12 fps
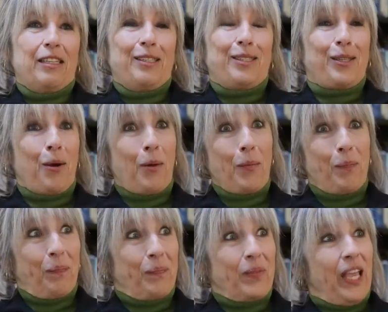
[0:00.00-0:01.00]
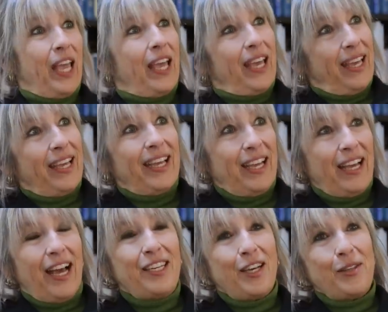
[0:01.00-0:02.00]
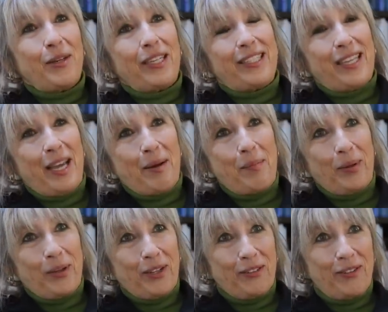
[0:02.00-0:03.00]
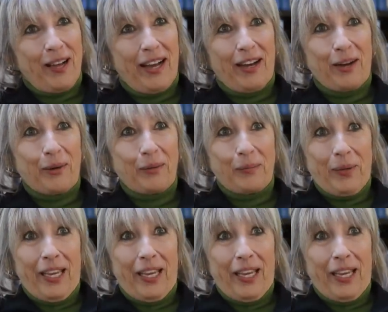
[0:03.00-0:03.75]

So another example of how